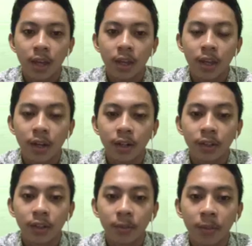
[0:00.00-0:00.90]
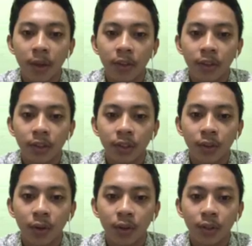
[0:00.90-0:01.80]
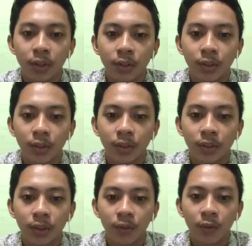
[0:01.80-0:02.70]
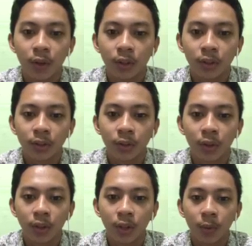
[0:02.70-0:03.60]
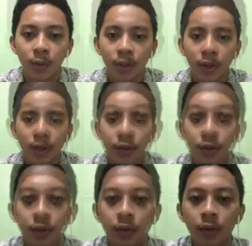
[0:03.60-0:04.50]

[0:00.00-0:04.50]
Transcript: Here are some methods in order to conserve water, soil in our country.